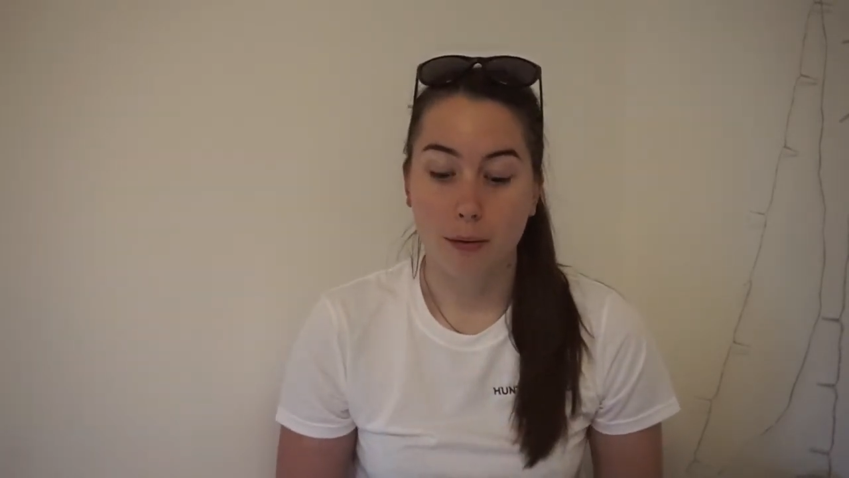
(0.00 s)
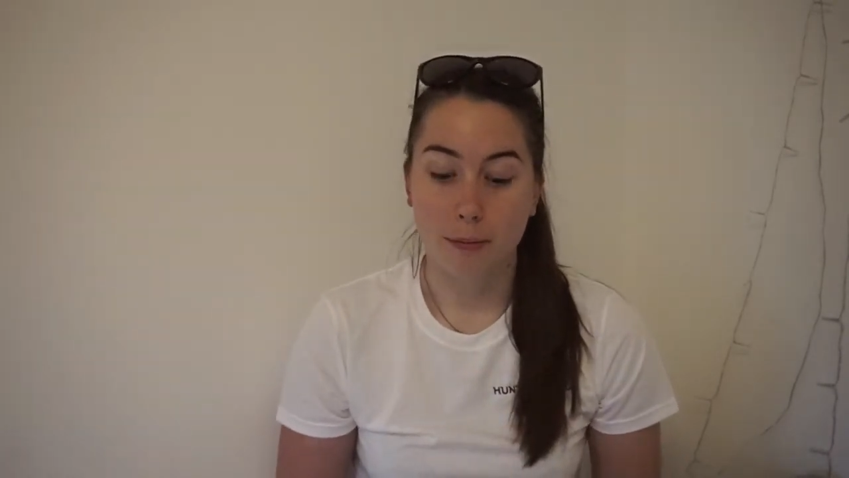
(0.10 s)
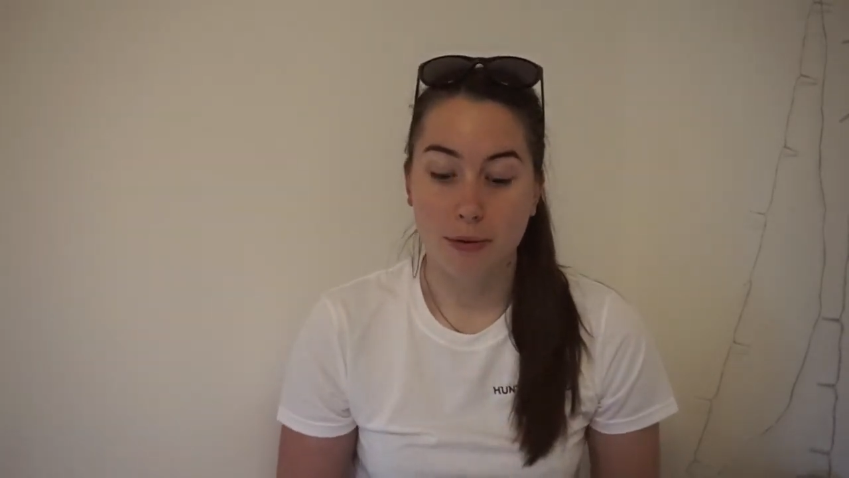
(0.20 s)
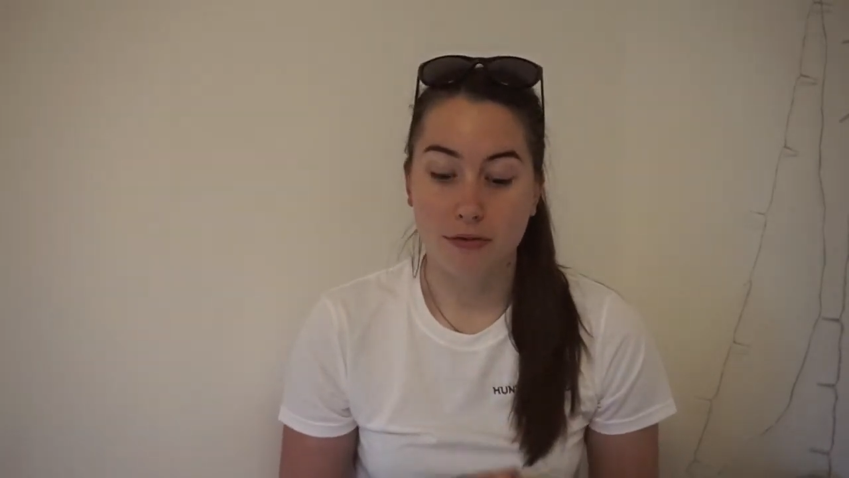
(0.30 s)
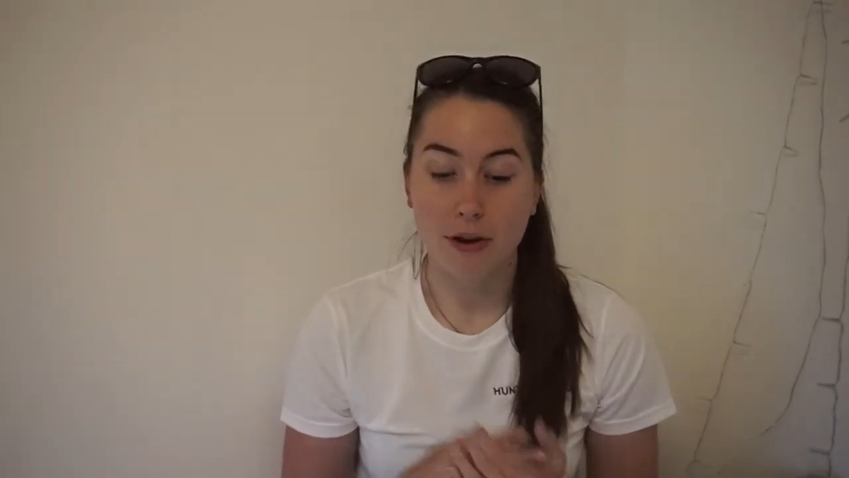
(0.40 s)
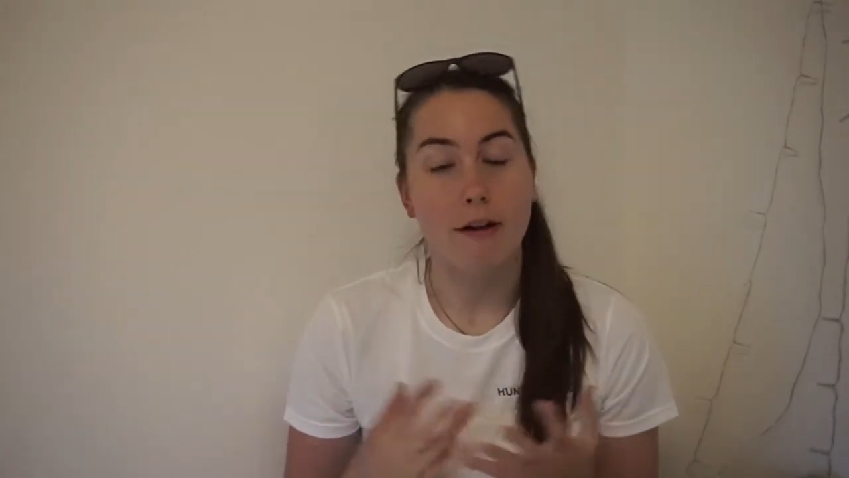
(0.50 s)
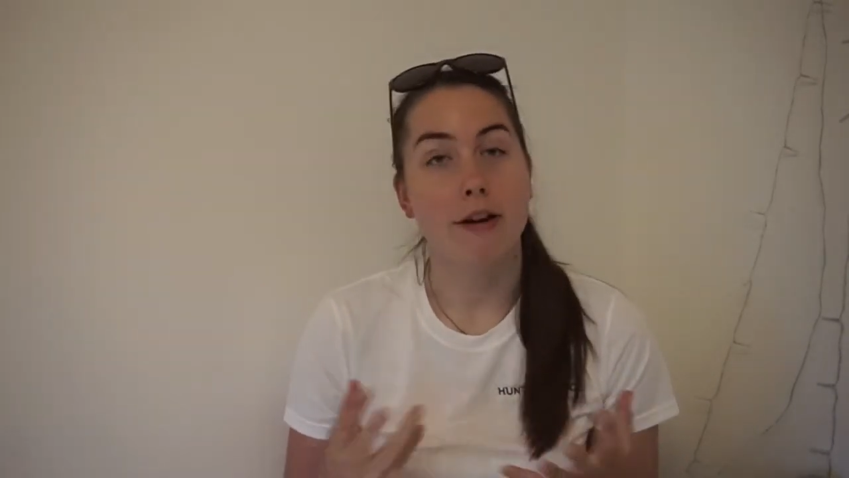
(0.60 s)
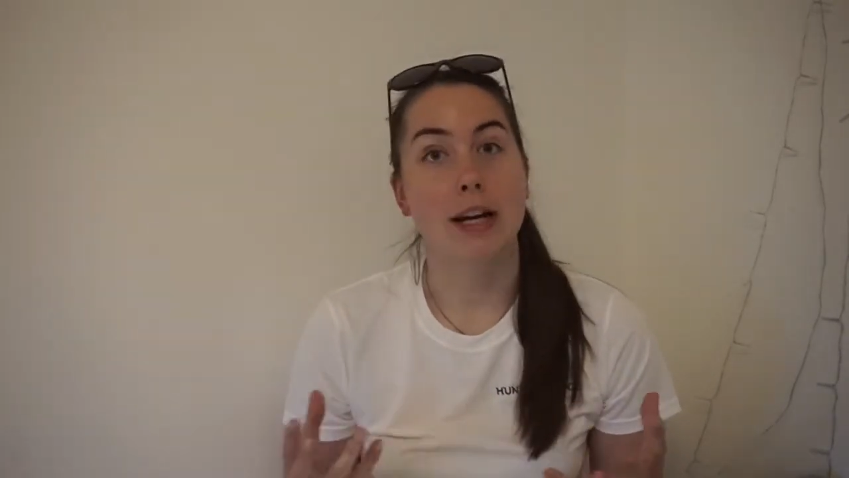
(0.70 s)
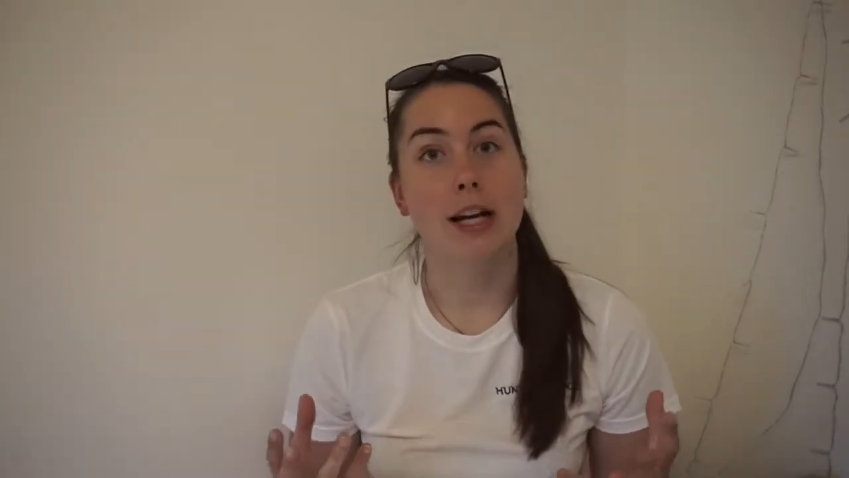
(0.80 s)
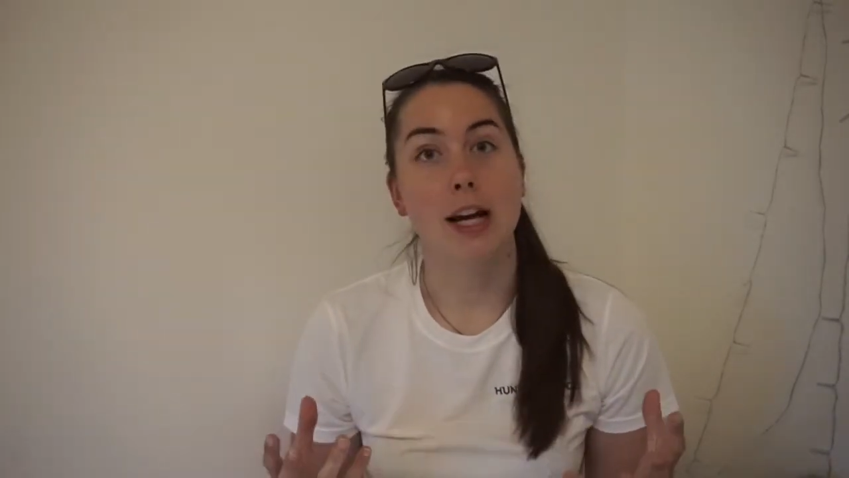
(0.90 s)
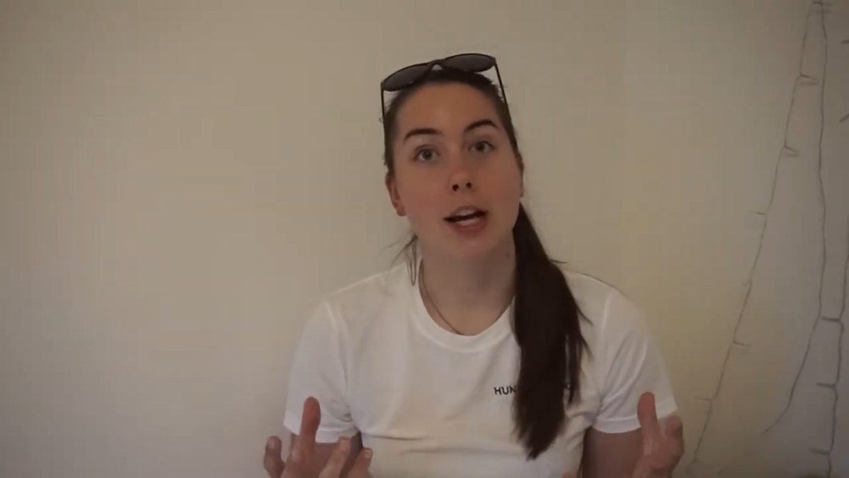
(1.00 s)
be very